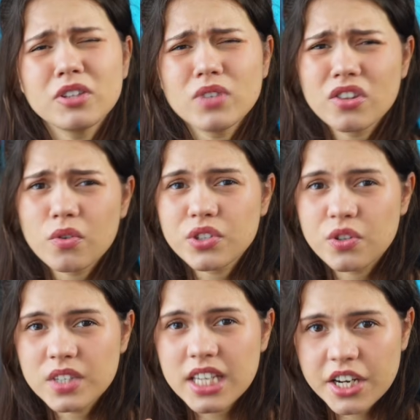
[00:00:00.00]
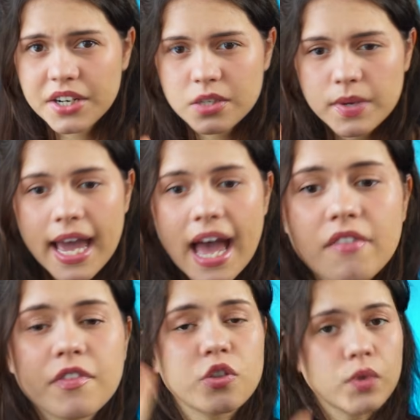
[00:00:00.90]
between those two tiers, we
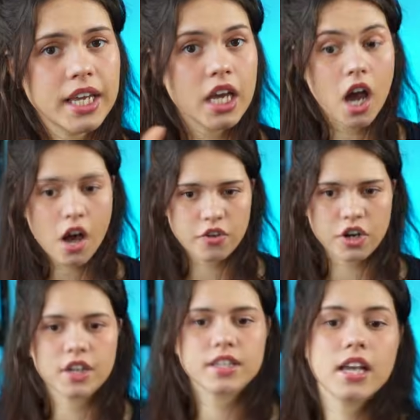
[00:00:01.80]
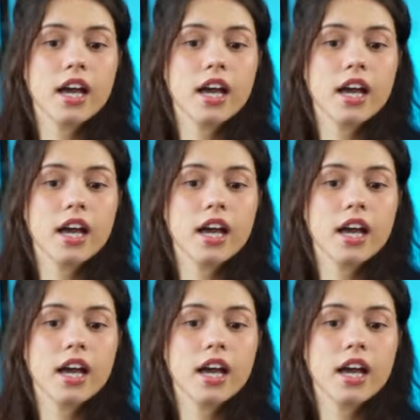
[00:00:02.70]
have three others.